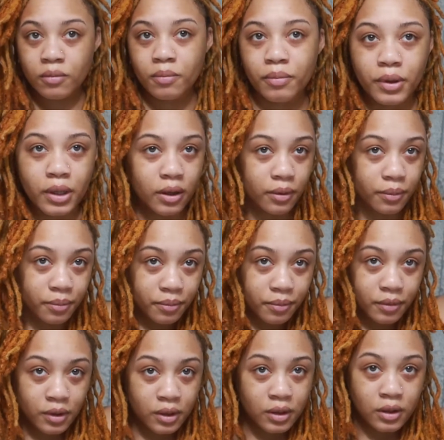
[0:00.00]
Bam.
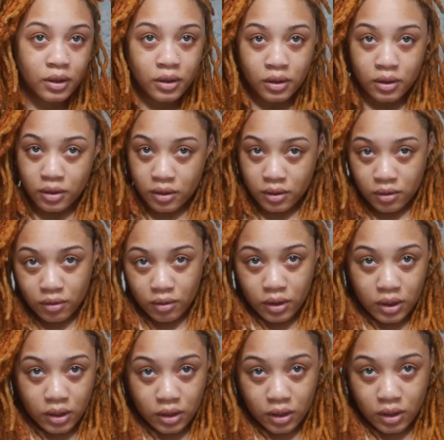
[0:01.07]

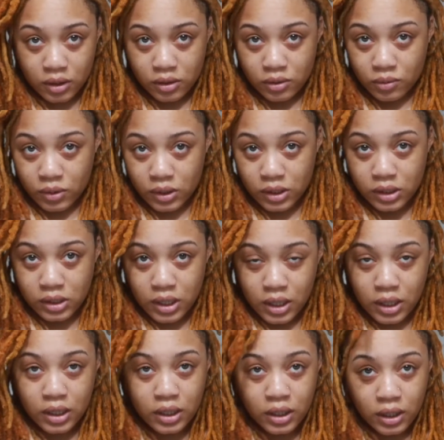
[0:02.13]
Right, and that's one
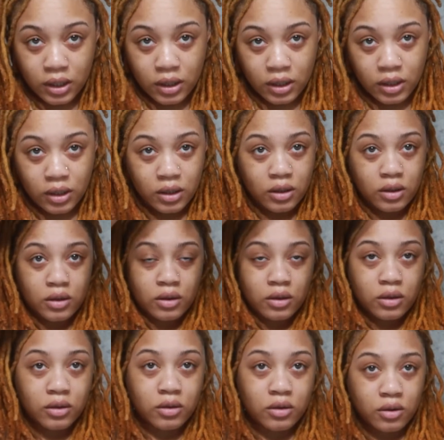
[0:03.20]
side, and then the
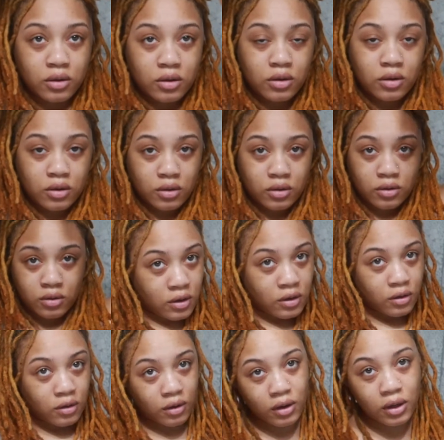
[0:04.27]
other.
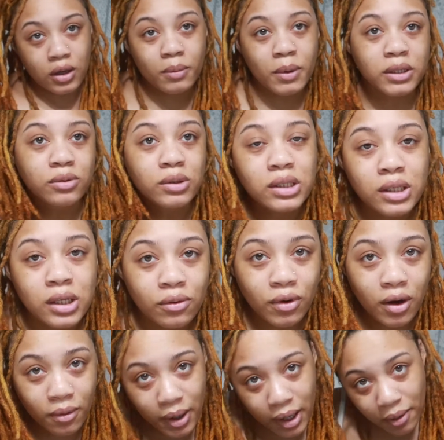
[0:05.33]
Alright, am I twisting it the
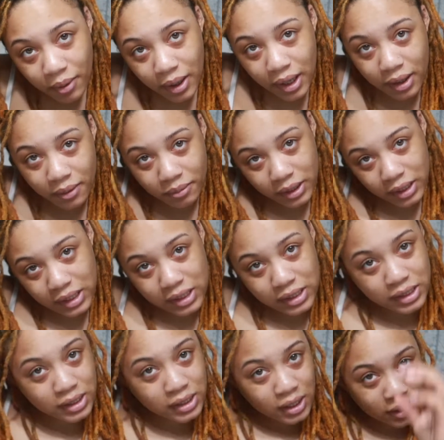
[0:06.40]
wrong way or what?
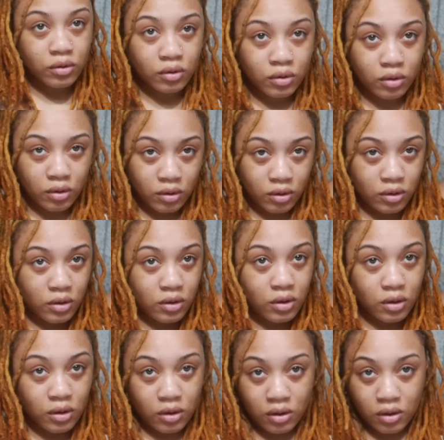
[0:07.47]
Because
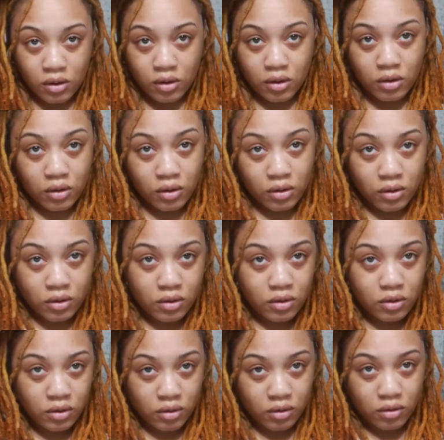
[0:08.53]
do
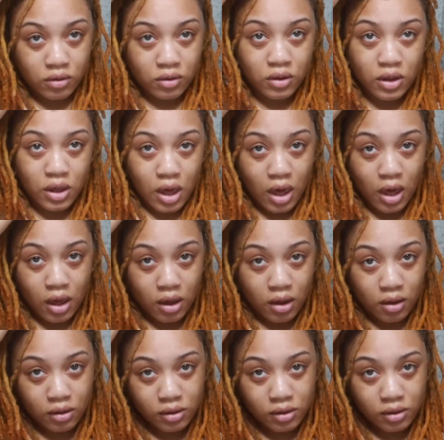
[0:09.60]
that.